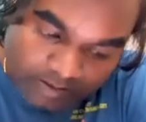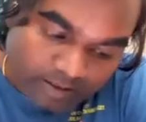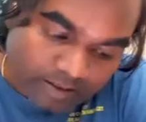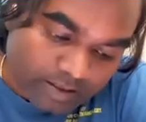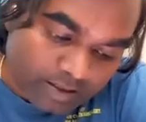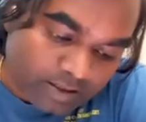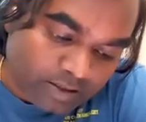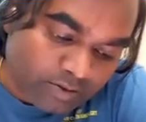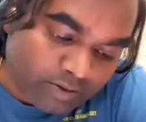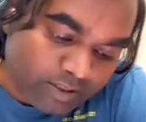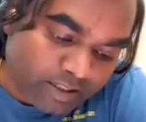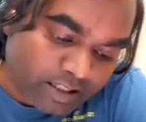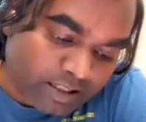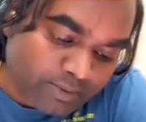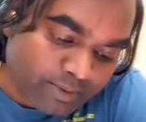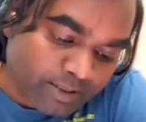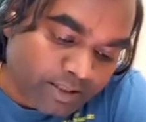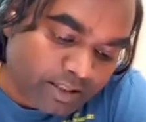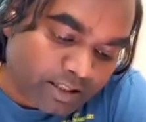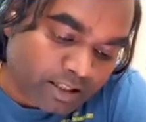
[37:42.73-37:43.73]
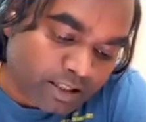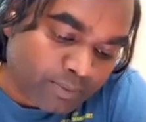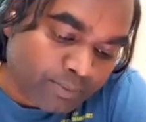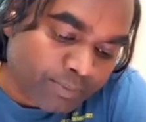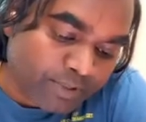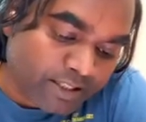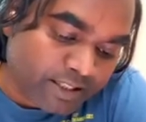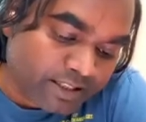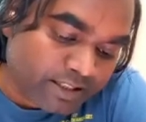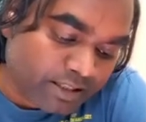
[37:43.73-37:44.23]
you are given the
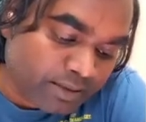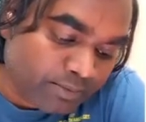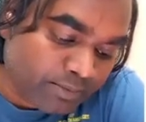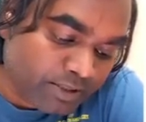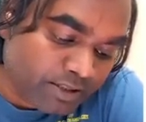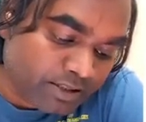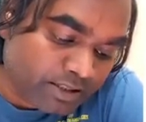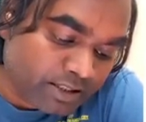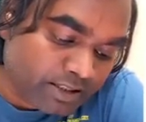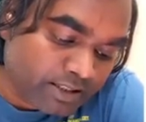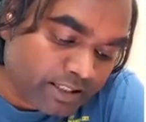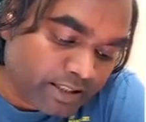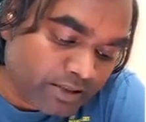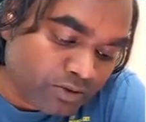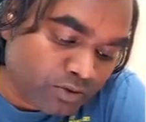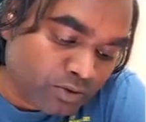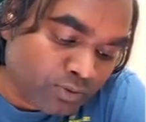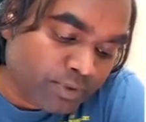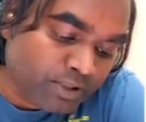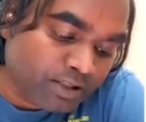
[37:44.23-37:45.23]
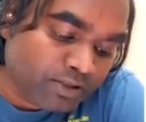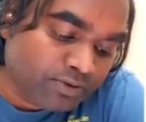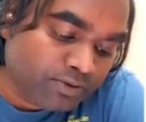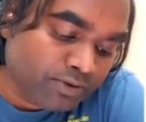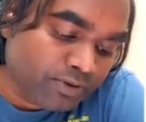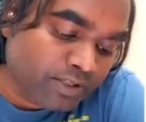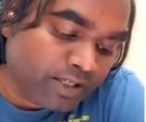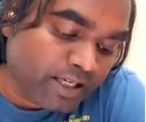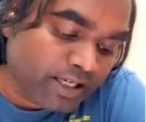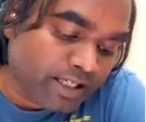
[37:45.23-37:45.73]
complex number such as 2 plus
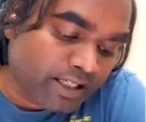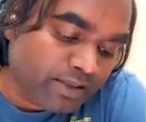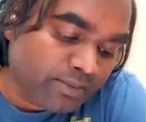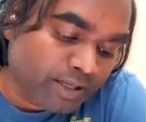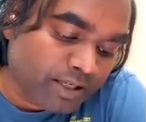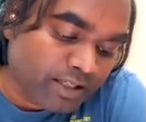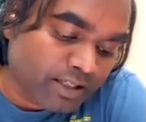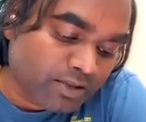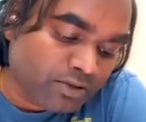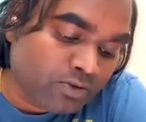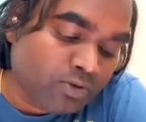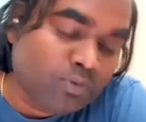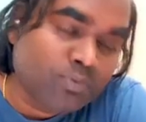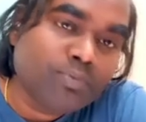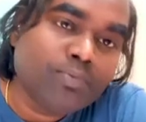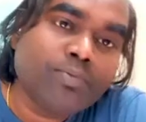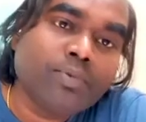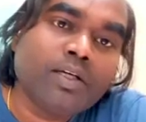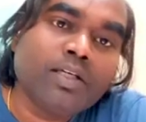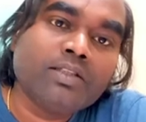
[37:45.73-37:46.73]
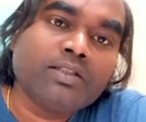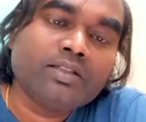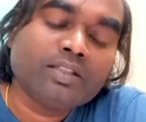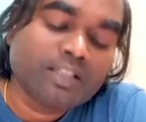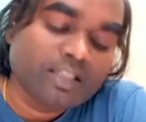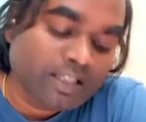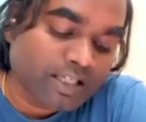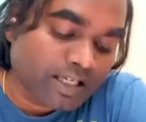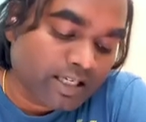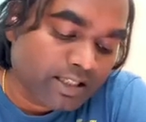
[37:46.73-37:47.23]
4i minus 2 plus
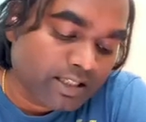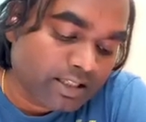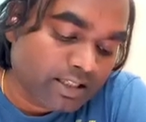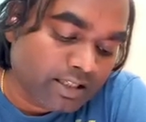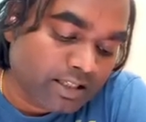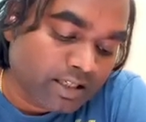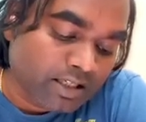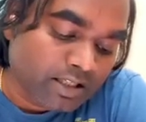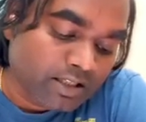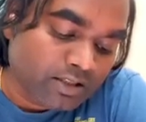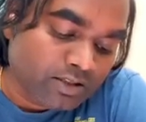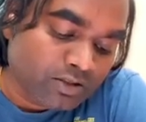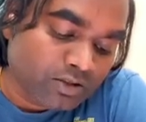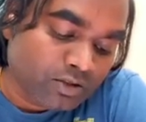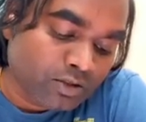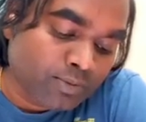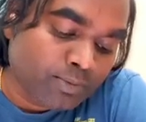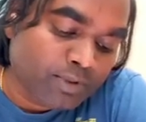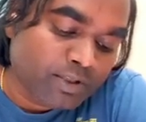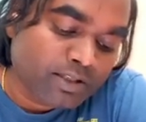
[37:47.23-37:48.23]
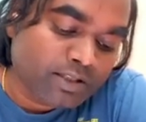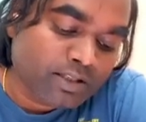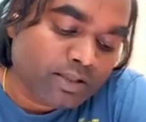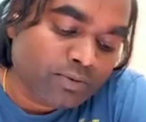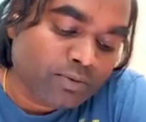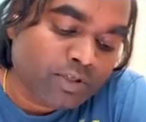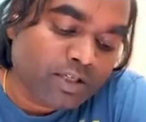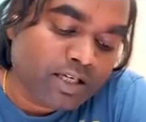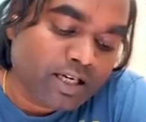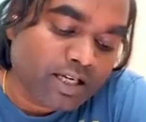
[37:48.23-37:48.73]
3i 0 plus
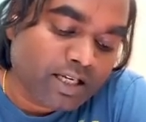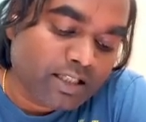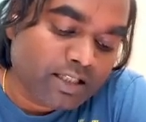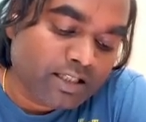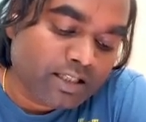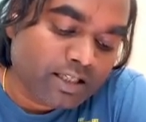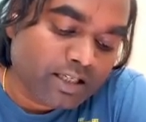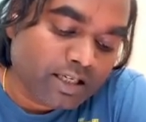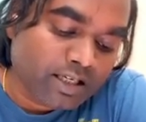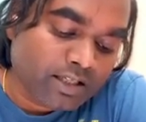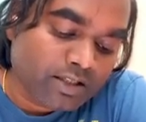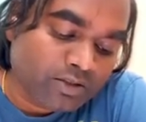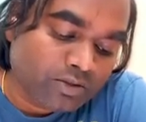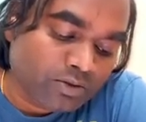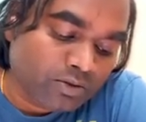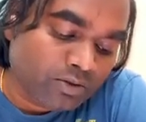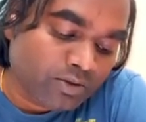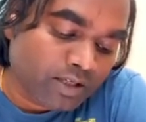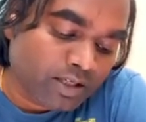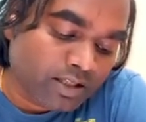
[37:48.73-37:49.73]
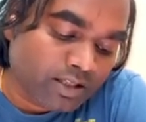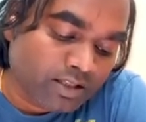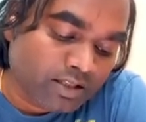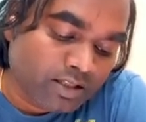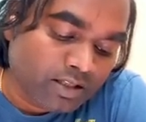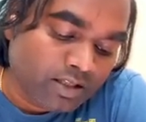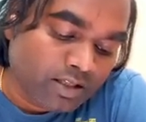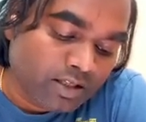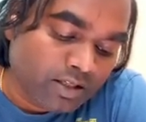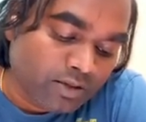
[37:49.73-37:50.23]
1i and so on,
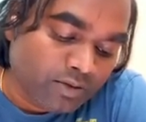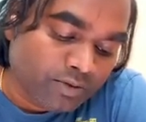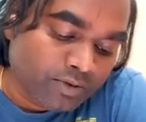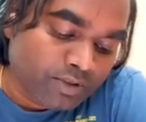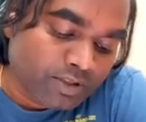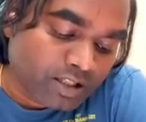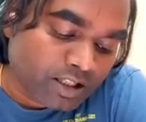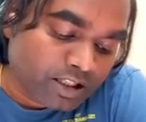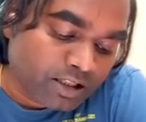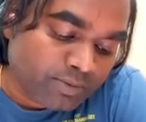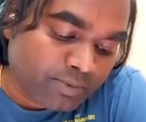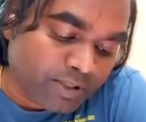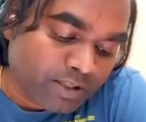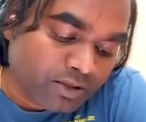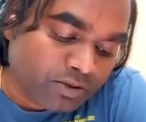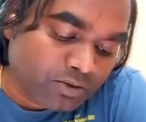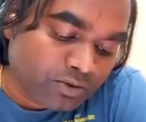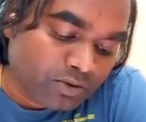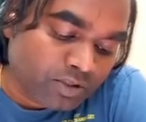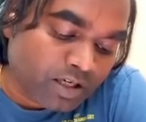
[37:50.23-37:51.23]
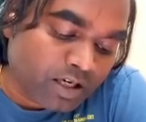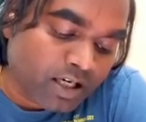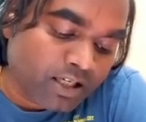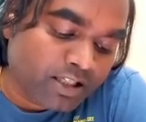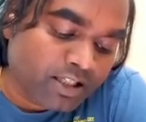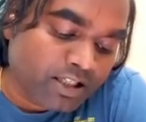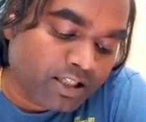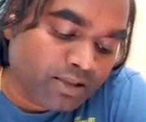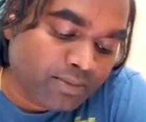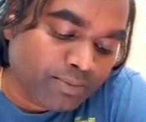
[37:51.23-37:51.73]
which corresponds to the
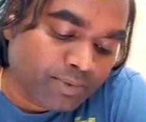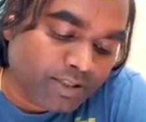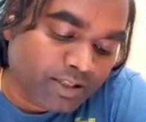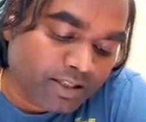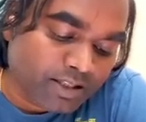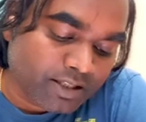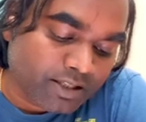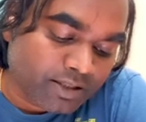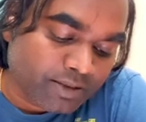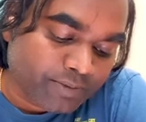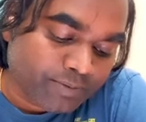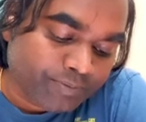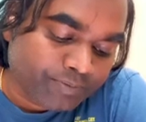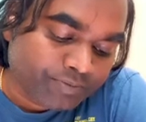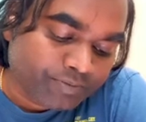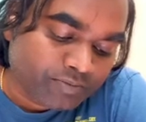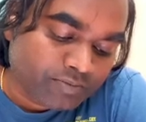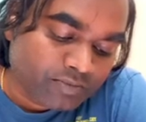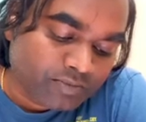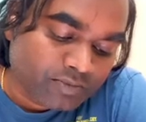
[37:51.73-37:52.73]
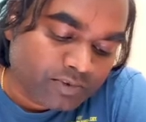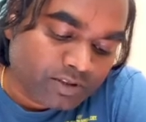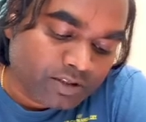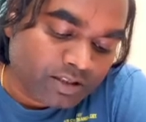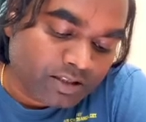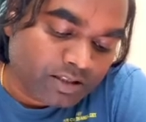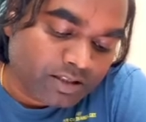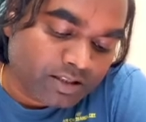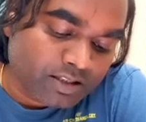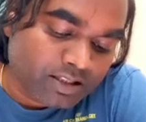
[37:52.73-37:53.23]
ordered pair
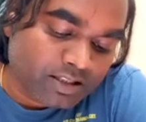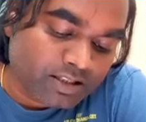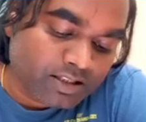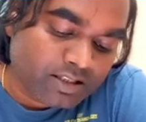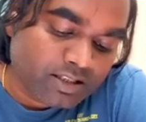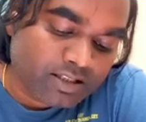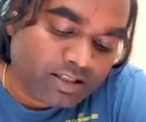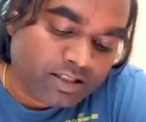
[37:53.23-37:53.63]
this